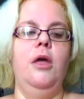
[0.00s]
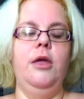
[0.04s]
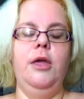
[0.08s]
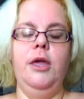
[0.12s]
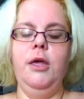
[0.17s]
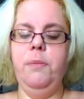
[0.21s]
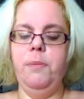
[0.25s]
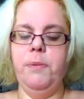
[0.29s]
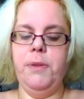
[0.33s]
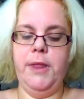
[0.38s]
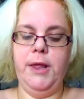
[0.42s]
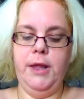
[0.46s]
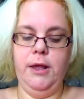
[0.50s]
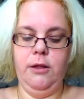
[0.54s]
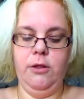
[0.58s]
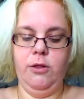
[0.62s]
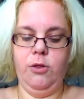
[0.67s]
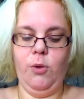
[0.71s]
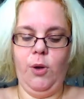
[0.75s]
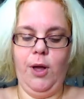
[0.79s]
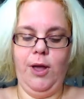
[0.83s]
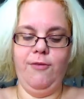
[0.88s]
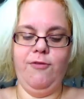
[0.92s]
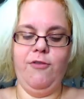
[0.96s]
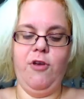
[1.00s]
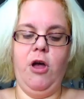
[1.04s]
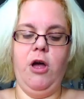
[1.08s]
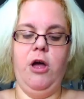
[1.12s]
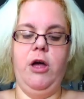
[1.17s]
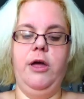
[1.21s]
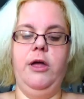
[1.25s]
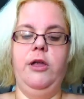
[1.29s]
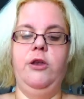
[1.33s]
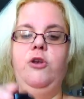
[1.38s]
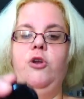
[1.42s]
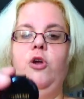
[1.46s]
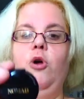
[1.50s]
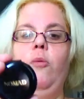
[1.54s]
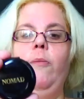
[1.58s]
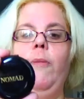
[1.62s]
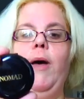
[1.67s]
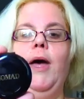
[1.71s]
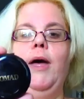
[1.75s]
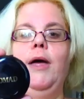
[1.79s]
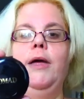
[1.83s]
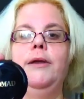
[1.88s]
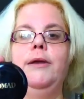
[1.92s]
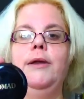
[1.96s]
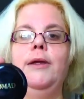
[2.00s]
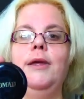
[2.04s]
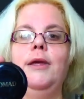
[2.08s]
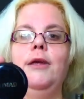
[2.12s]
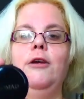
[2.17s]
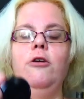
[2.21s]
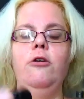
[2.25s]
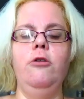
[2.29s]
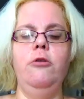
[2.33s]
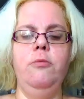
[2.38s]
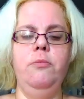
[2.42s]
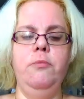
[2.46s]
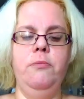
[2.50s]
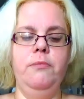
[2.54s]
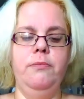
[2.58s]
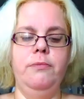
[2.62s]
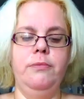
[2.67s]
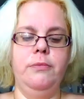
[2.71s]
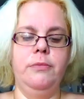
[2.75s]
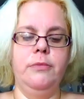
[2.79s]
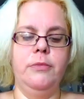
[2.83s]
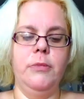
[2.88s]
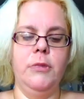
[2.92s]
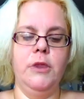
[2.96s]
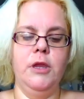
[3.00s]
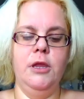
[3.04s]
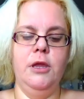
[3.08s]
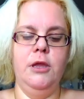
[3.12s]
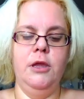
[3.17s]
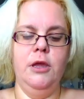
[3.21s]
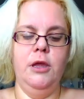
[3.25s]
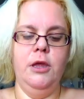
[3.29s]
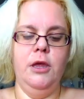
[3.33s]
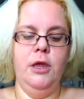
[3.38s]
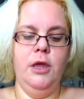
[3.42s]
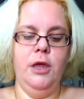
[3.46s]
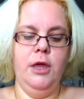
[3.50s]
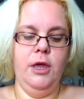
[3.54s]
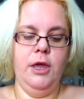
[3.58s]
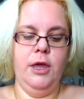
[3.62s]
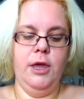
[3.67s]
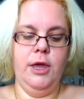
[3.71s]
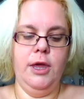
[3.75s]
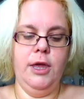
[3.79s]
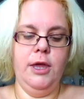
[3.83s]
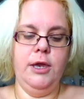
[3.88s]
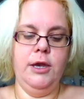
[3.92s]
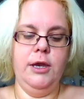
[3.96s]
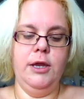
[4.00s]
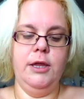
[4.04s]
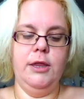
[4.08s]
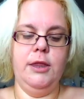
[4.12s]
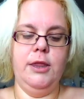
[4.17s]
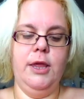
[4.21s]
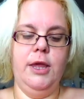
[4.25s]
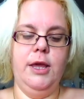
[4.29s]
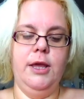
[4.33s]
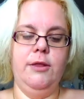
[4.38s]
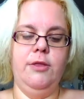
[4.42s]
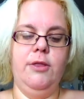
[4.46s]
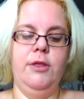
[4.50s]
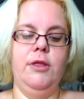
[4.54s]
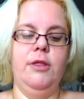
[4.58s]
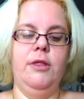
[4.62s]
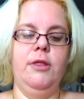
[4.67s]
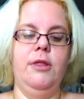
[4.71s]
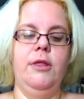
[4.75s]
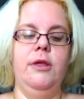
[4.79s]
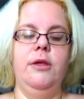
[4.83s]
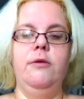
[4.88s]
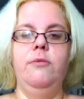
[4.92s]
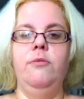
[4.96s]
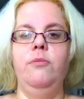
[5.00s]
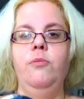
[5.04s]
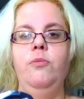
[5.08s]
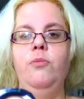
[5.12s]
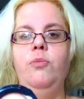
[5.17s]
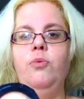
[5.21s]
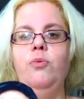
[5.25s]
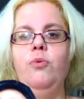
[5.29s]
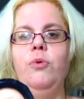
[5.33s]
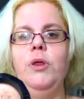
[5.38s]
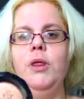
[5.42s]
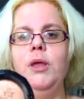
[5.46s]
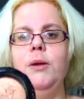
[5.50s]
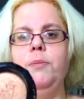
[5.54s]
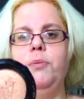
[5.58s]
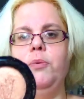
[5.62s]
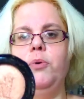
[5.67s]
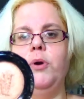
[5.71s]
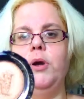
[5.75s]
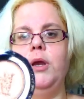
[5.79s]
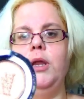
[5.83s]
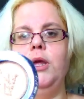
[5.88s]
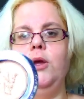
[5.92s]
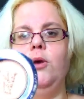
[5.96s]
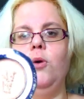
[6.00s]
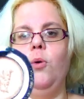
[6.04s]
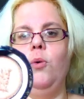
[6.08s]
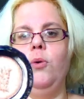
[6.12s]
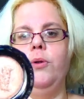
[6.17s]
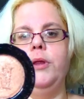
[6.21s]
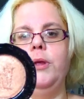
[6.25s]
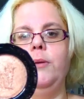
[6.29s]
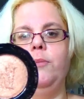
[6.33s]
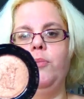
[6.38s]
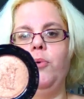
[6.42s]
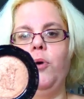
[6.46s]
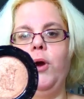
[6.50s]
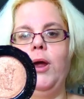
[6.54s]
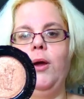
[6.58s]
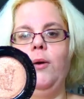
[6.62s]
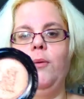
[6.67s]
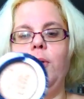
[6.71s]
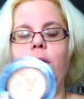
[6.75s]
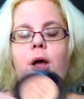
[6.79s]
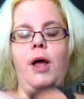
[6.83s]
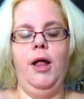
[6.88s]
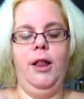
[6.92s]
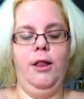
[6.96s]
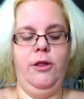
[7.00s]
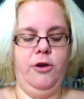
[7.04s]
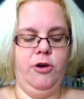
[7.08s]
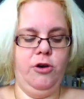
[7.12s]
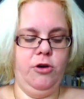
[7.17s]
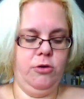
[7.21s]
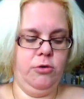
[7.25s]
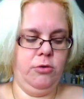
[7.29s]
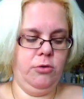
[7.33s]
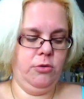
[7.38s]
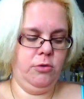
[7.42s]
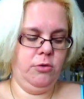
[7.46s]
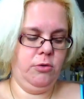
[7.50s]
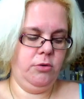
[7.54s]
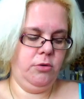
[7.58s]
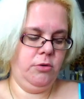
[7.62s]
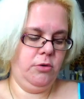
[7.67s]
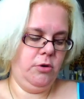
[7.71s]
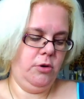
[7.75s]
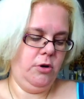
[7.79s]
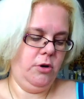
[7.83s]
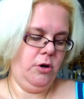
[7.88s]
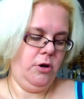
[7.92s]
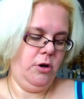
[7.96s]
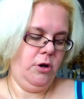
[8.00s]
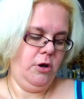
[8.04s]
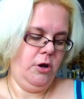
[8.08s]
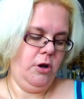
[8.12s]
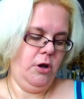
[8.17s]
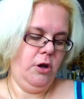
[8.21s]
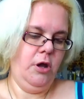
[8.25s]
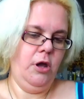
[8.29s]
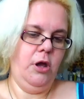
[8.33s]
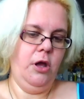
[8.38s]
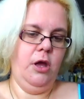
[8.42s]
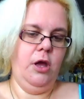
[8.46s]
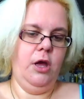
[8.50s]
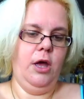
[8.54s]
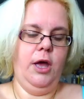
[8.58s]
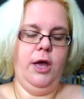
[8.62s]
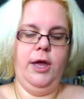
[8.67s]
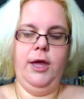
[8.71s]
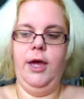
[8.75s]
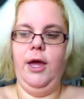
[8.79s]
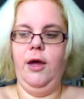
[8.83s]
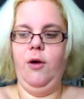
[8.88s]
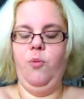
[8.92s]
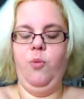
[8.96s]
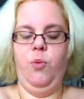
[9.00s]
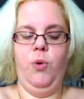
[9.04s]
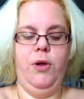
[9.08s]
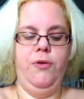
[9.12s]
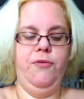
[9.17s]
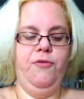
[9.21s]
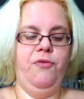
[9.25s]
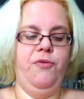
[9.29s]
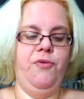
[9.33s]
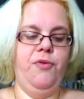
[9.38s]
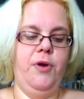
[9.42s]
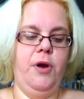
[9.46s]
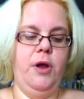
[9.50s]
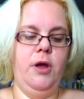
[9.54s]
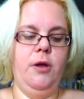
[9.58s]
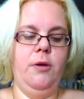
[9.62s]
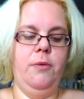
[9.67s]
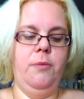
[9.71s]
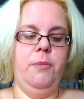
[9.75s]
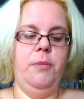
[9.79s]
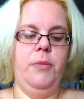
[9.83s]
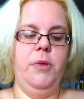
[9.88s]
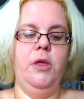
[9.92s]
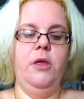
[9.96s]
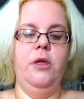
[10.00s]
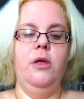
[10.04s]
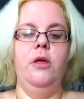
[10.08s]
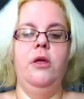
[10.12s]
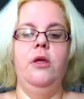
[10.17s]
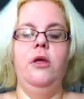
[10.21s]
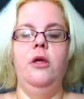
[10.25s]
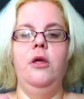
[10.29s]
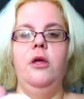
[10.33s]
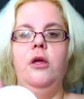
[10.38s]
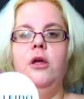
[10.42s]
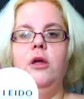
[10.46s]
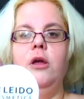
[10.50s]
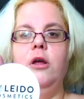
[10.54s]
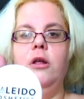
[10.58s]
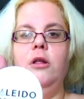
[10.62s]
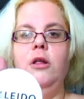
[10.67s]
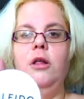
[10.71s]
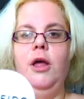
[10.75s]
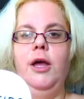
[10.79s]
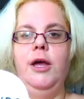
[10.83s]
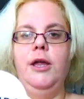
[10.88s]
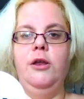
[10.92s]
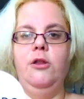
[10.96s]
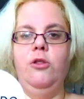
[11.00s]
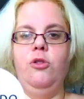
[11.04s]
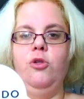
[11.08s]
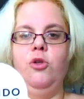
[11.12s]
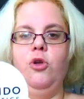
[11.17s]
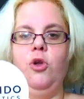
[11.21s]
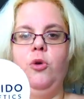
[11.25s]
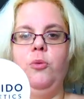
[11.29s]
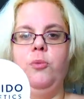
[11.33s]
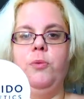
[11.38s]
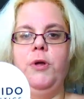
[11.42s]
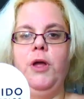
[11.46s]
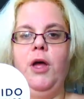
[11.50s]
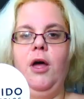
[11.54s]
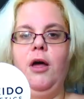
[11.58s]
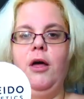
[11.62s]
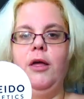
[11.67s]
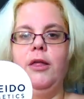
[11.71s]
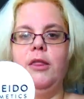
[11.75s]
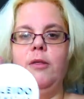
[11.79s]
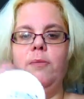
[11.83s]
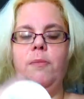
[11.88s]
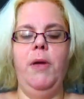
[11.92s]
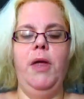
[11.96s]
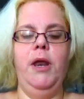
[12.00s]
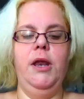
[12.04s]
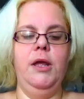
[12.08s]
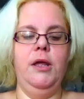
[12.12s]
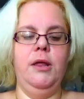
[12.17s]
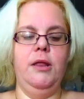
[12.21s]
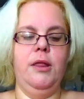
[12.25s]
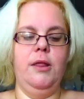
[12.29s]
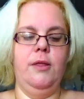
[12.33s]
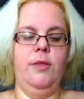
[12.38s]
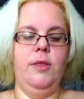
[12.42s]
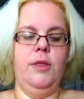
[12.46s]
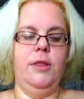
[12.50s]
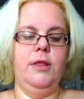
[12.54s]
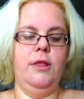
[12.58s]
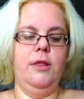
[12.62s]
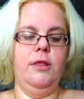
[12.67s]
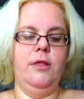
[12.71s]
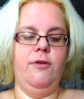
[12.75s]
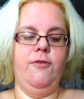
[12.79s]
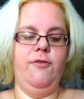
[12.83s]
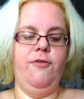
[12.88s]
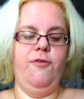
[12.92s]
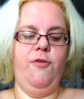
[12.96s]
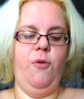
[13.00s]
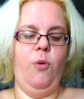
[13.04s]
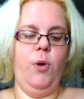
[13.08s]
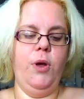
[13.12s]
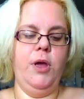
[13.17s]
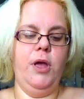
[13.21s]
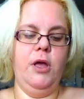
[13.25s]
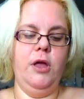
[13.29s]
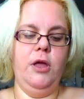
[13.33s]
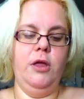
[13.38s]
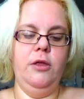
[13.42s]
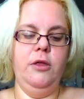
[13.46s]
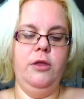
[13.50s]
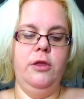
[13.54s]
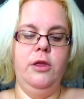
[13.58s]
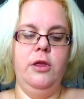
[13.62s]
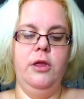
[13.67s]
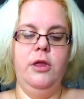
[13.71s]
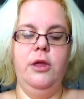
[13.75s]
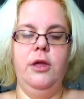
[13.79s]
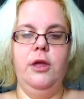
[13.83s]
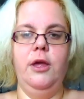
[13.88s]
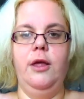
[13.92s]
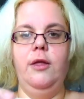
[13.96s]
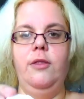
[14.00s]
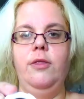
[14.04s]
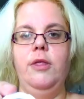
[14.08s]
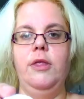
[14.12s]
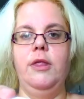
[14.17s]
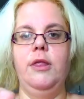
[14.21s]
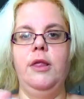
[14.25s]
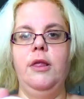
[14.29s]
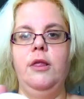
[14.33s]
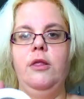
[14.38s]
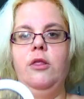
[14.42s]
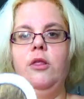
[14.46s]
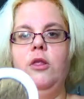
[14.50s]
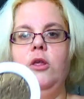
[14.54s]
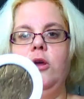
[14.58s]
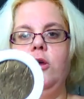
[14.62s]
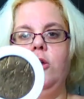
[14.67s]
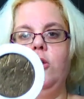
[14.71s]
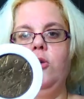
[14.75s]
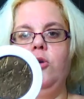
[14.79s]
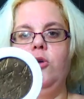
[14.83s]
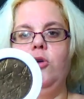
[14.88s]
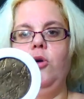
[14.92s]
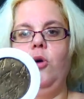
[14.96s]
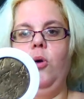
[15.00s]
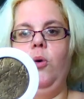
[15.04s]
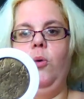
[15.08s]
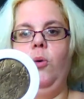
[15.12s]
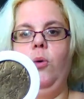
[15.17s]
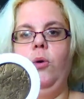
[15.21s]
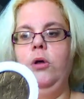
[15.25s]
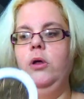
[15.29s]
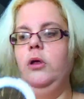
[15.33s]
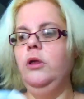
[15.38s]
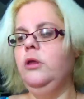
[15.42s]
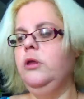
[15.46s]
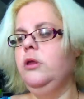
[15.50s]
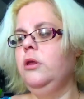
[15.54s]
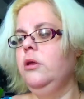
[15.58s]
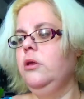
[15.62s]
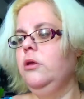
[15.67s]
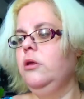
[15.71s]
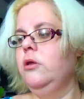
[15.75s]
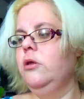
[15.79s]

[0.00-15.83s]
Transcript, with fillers: Ipsy. So I've got a Nomad here, and it's like this really pretty goldy brown color. I have one from Kaleidoscope Cosmetics, and this is a foil, and this is gold.